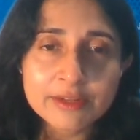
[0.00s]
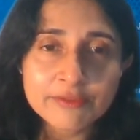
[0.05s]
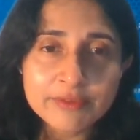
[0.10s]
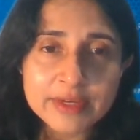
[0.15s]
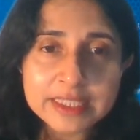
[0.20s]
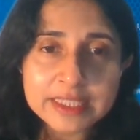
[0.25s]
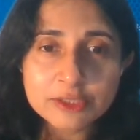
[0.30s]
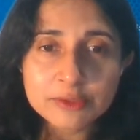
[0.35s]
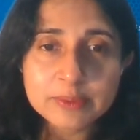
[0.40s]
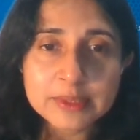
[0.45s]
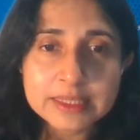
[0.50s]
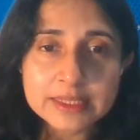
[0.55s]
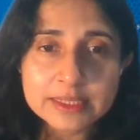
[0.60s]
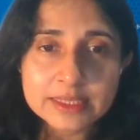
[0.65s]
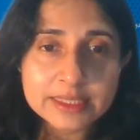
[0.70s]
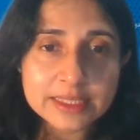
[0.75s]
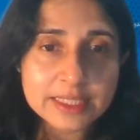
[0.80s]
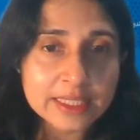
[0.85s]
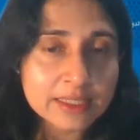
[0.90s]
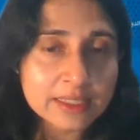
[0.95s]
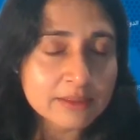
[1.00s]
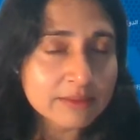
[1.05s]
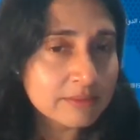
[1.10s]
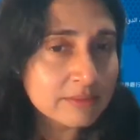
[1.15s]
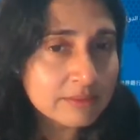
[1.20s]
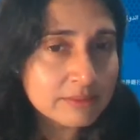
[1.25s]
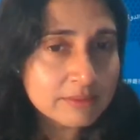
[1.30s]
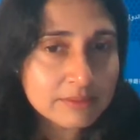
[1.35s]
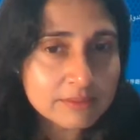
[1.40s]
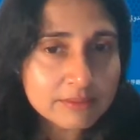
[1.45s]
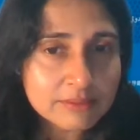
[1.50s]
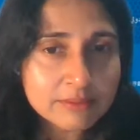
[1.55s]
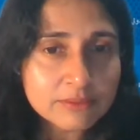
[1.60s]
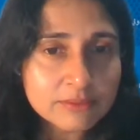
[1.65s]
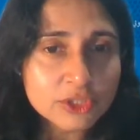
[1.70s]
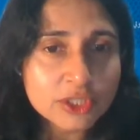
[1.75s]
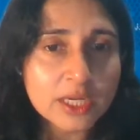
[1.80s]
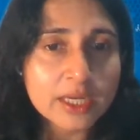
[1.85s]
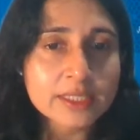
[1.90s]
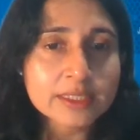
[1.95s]
Investments in
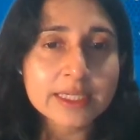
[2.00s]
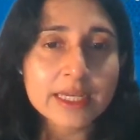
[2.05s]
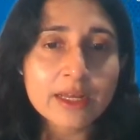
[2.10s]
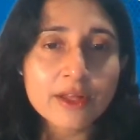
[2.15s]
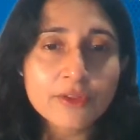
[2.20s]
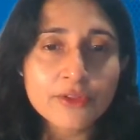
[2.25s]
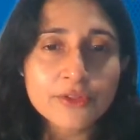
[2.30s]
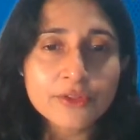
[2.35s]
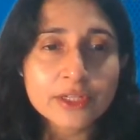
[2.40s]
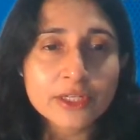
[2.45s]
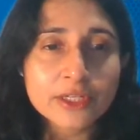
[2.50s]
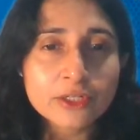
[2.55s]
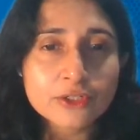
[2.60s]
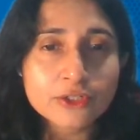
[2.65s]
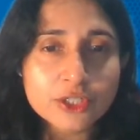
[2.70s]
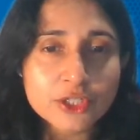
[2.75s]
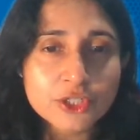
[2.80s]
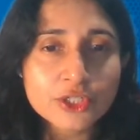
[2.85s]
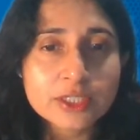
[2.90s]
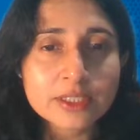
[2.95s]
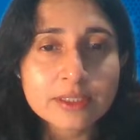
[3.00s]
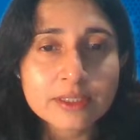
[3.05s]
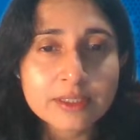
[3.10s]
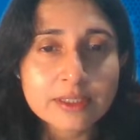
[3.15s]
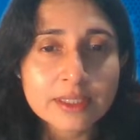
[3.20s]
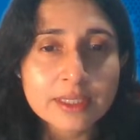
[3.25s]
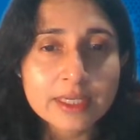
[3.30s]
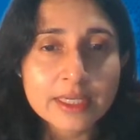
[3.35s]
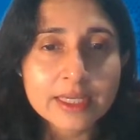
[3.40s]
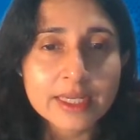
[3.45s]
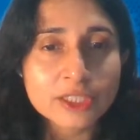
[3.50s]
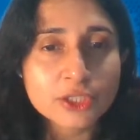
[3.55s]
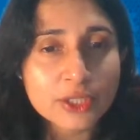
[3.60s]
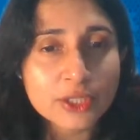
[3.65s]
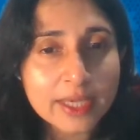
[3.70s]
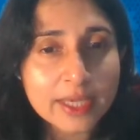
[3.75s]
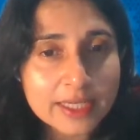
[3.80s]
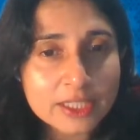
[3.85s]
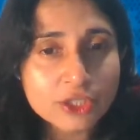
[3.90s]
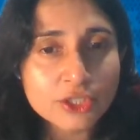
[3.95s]
child health, in nutrition, in
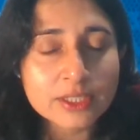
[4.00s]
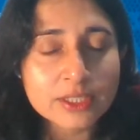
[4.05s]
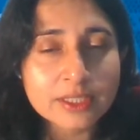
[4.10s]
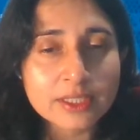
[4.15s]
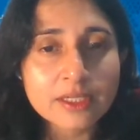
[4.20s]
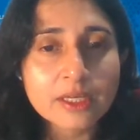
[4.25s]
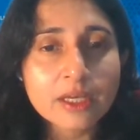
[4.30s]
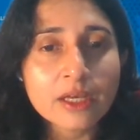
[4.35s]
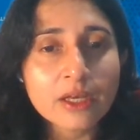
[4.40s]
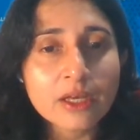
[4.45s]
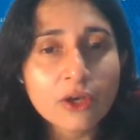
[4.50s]
education,